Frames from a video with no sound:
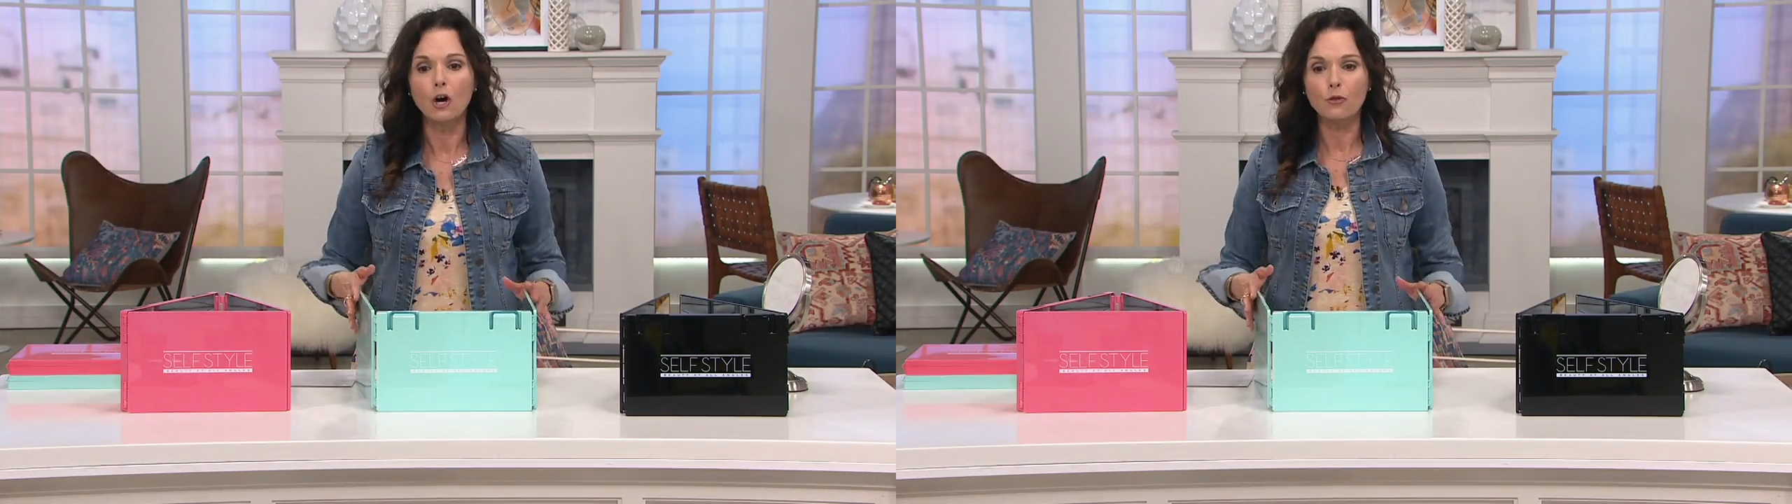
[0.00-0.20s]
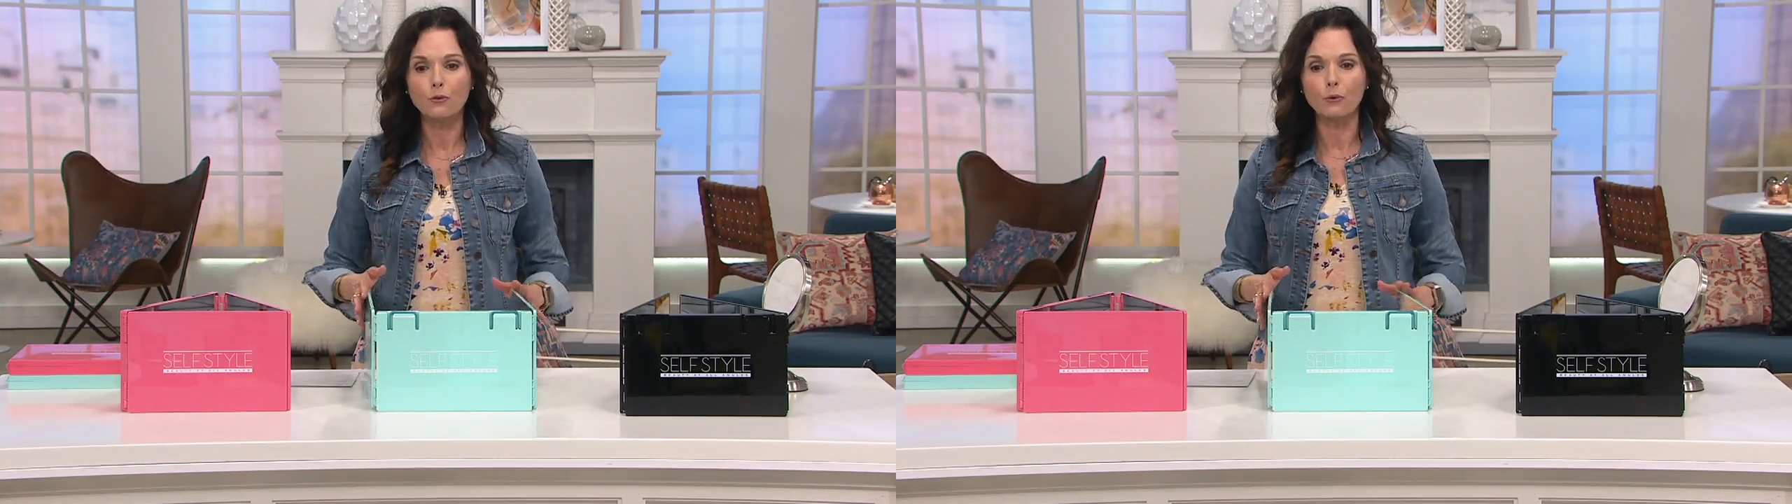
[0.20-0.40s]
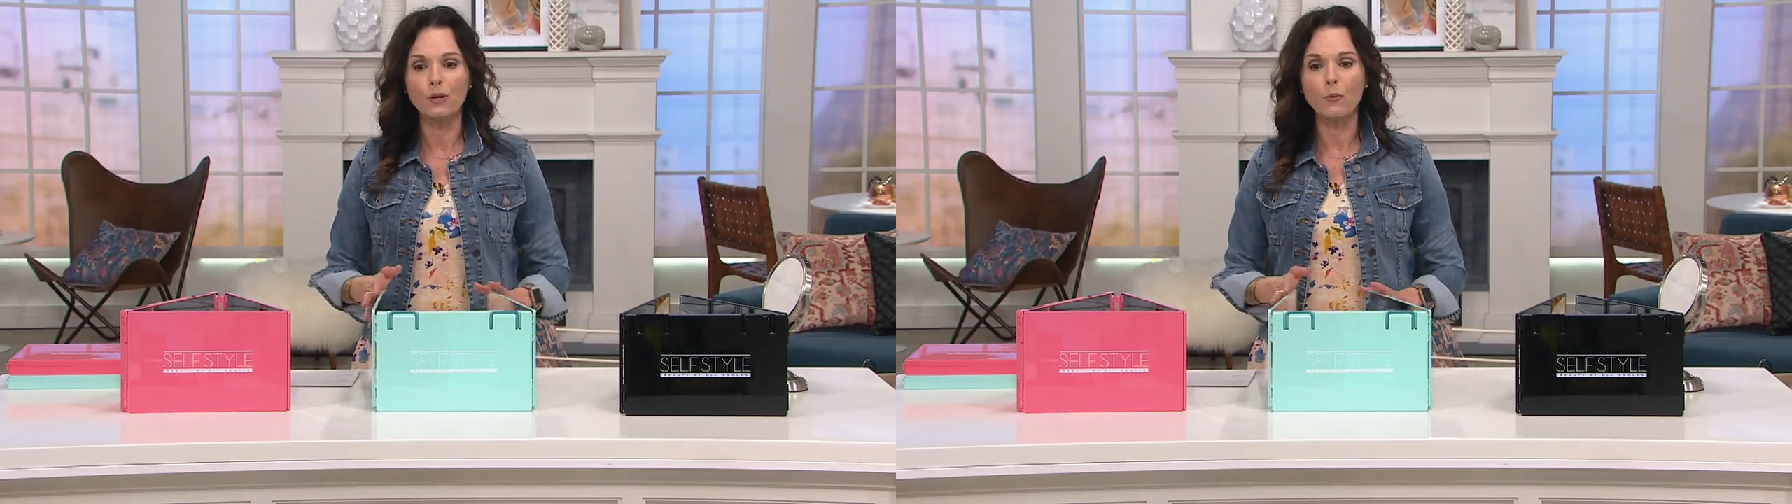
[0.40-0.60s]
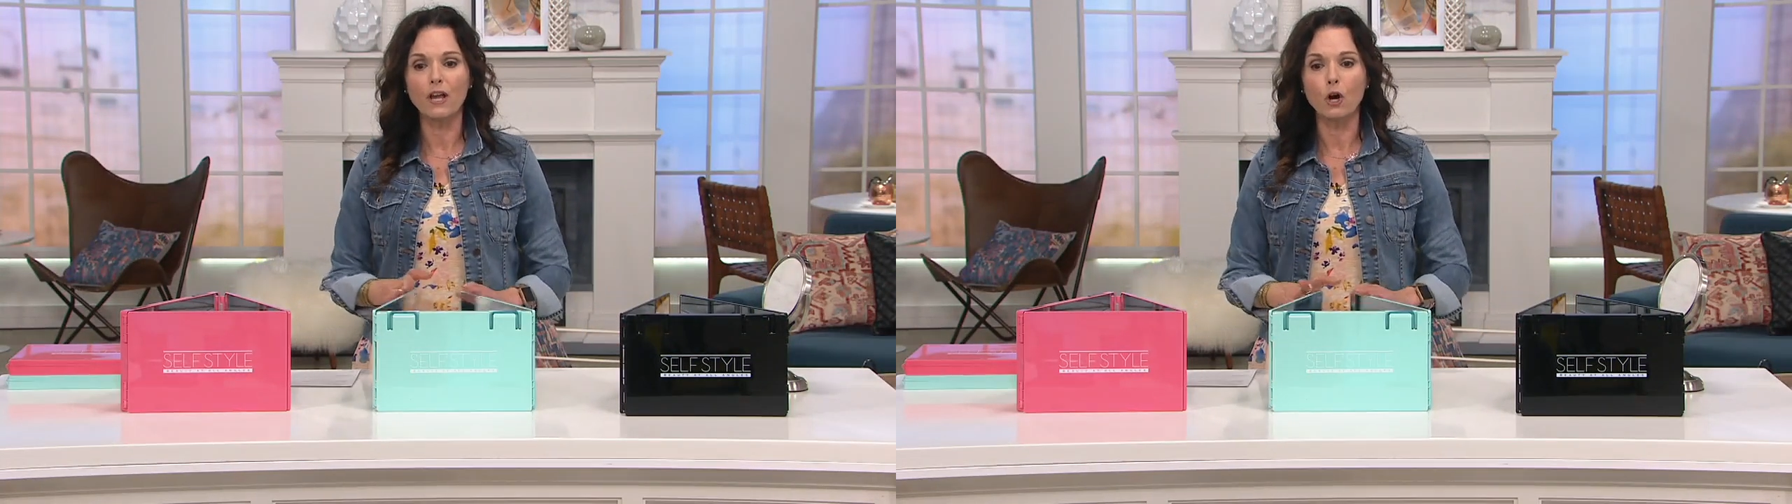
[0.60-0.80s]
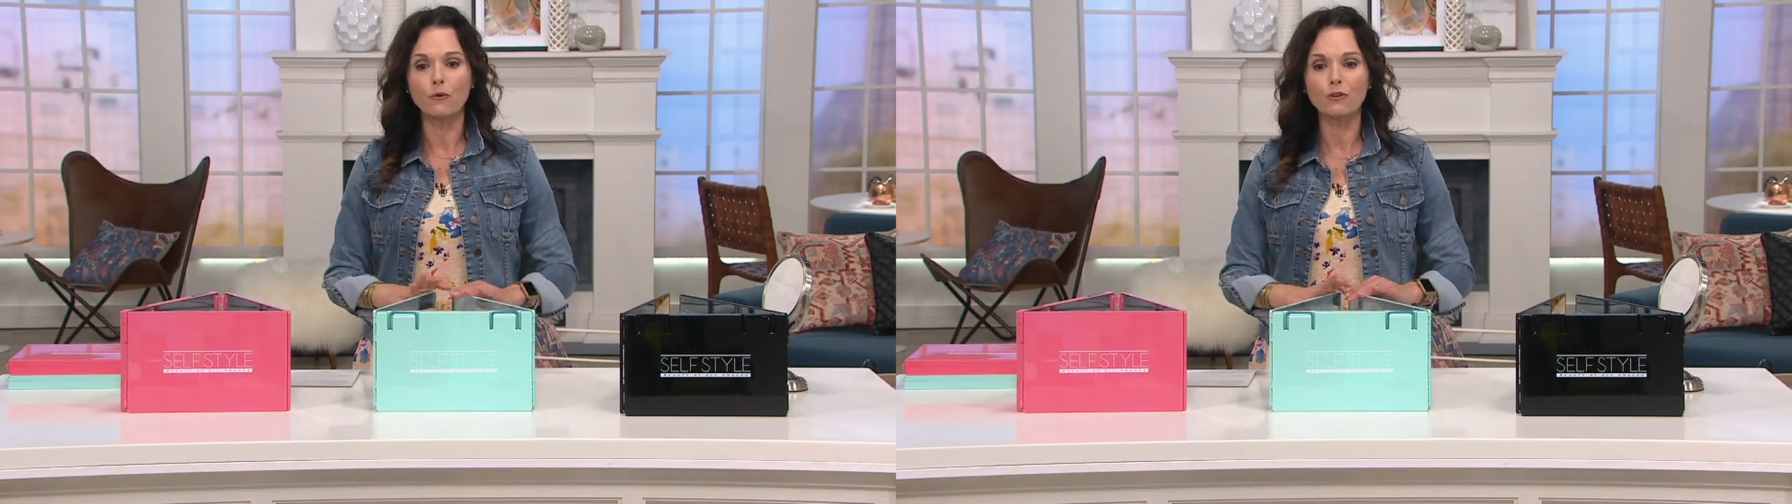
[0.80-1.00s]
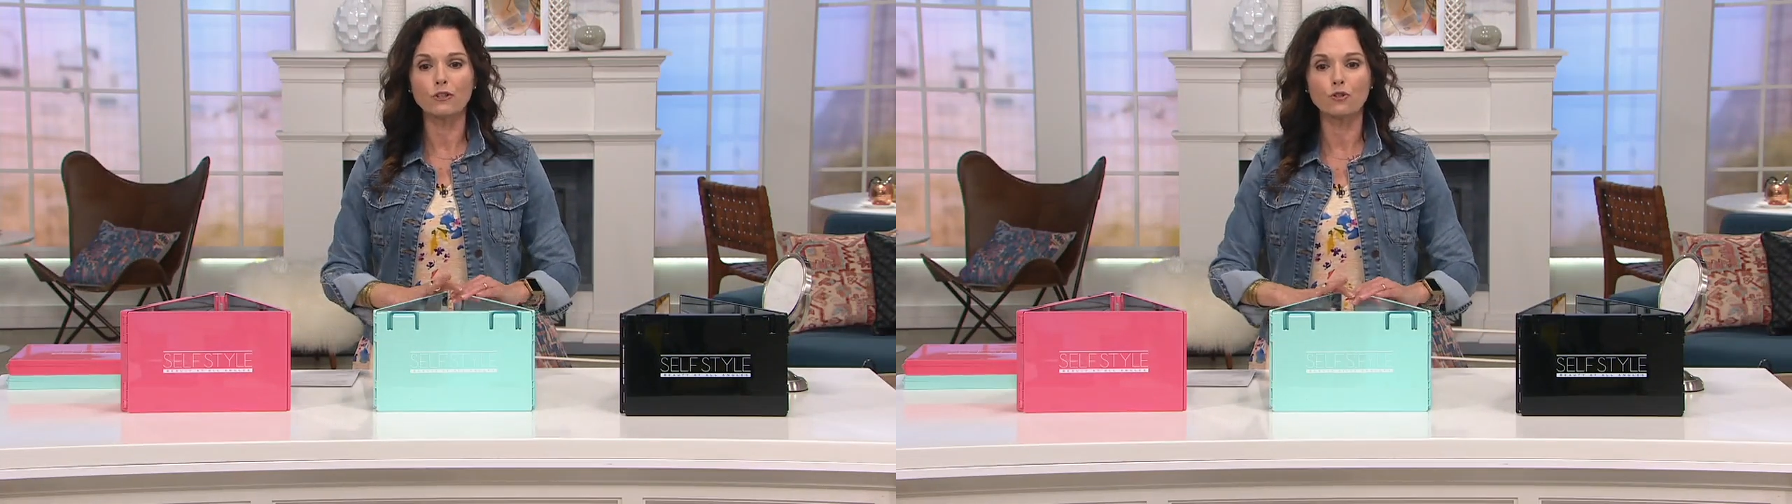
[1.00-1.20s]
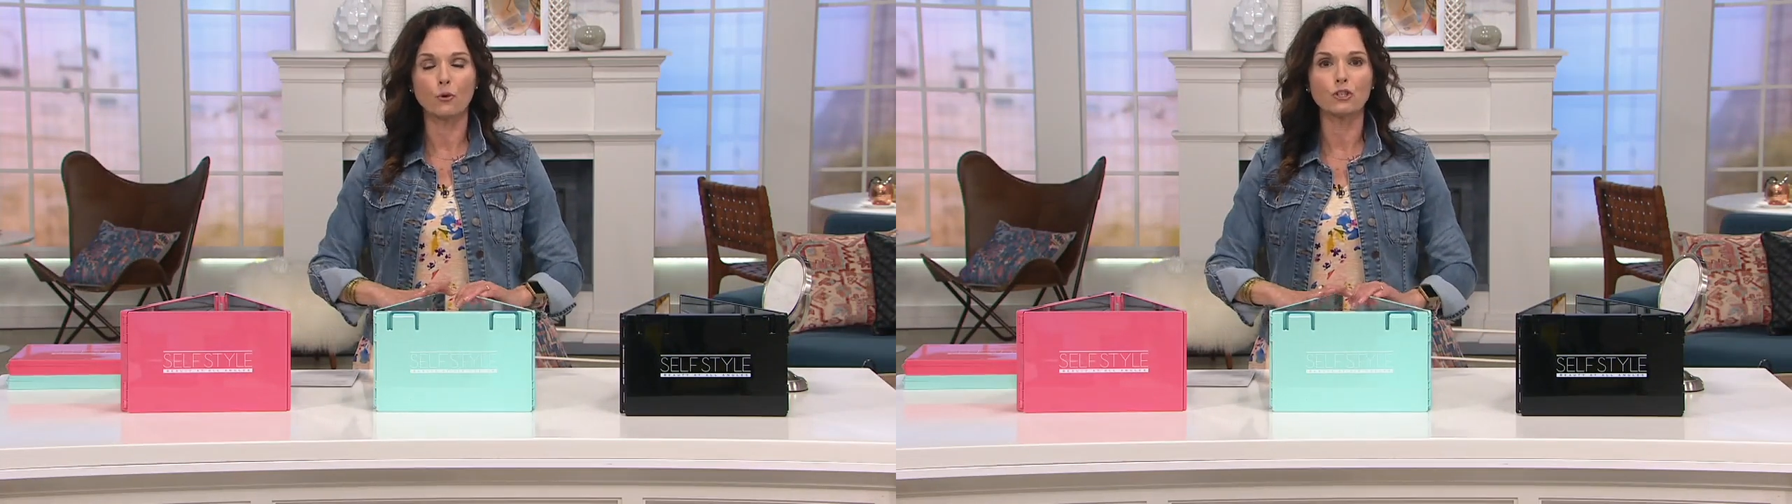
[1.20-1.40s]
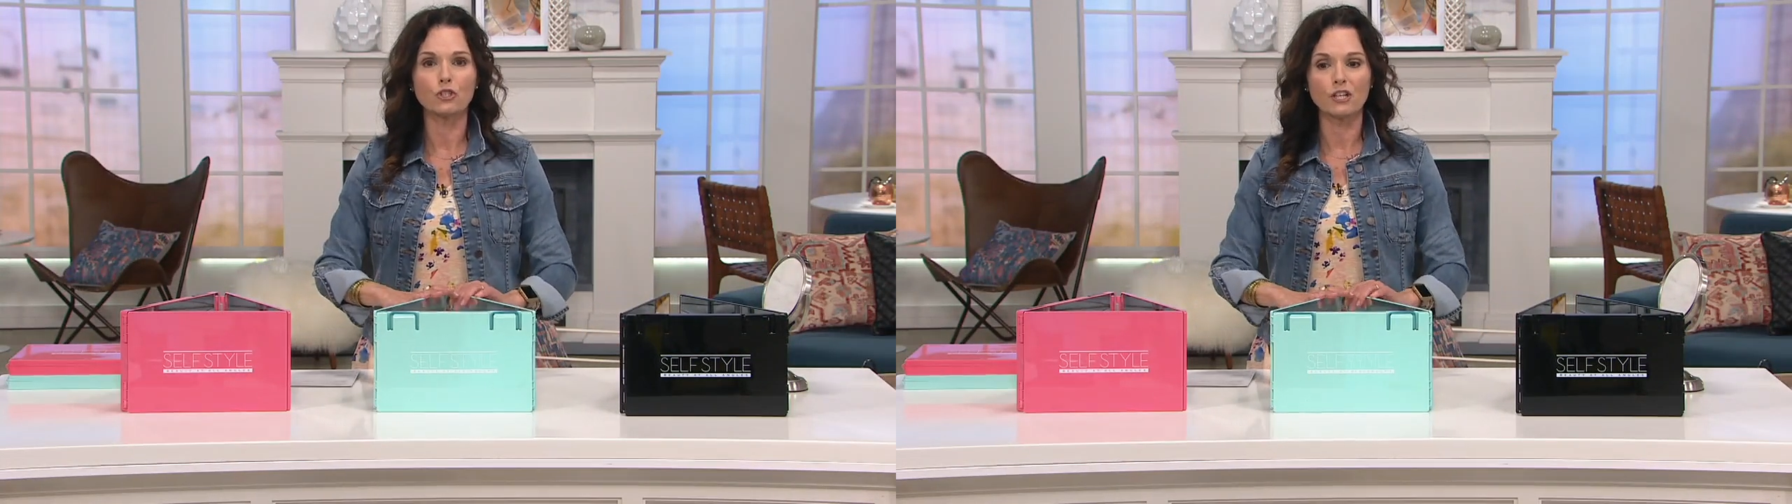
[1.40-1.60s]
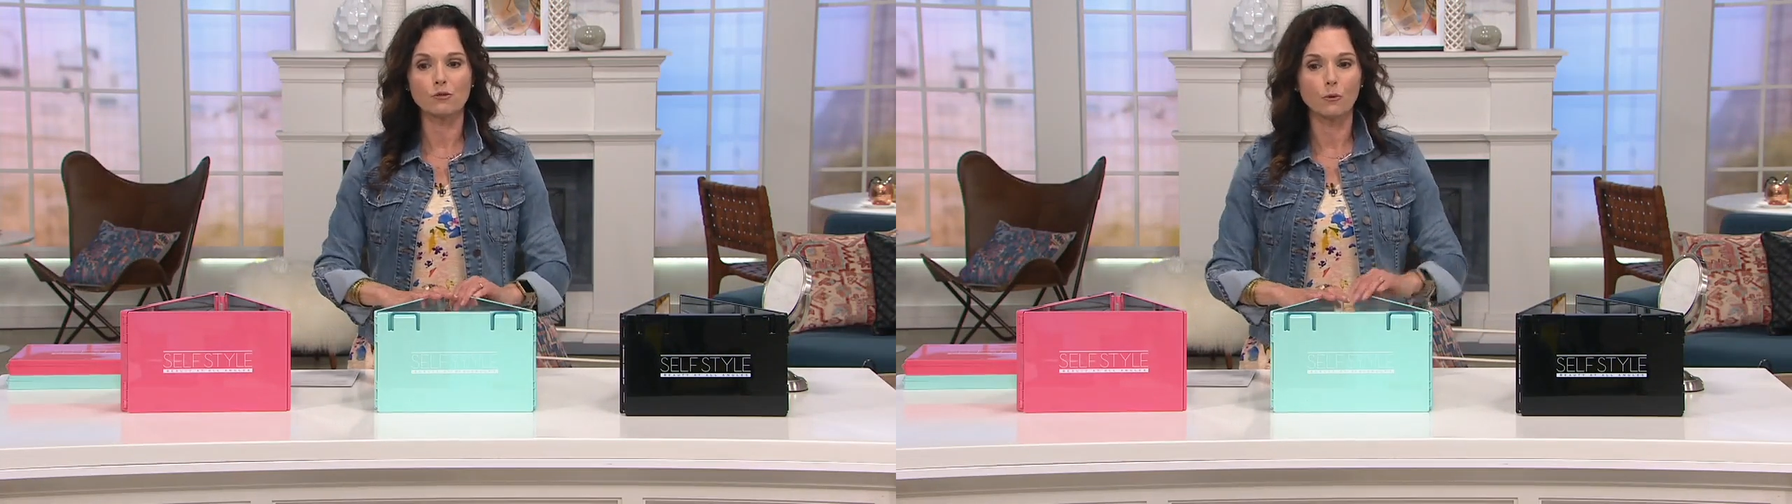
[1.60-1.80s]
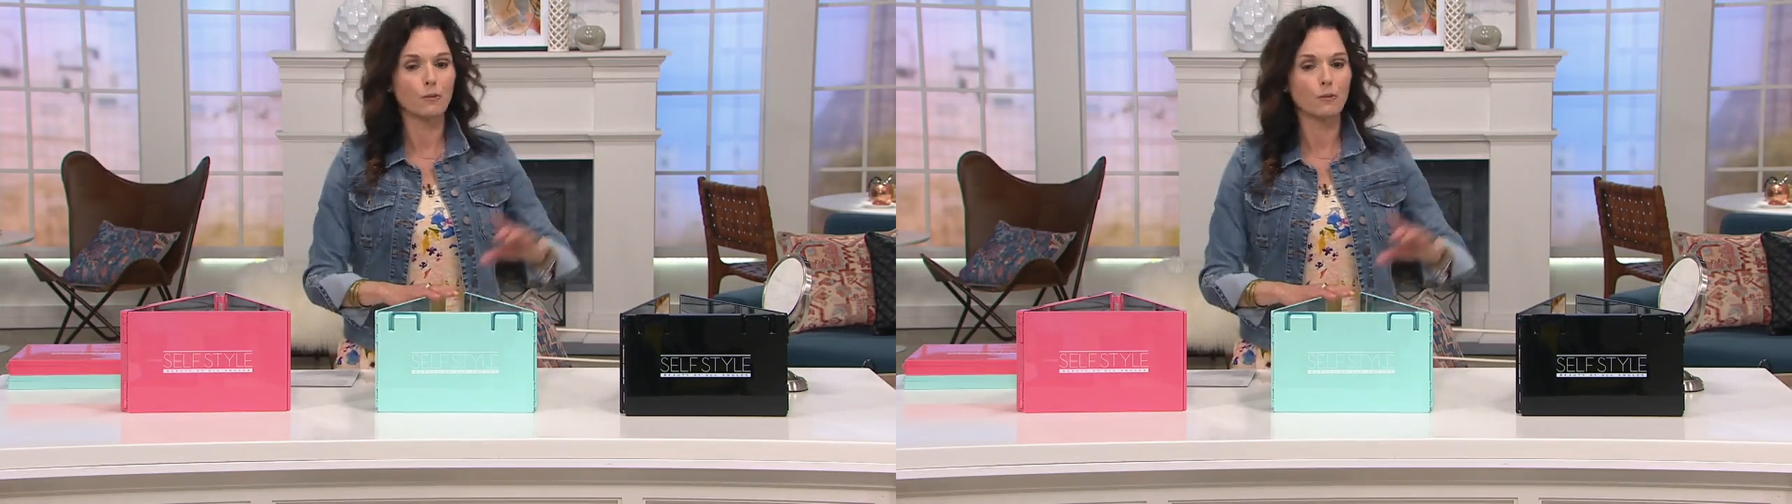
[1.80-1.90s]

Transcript: three-way over-the-door adjustable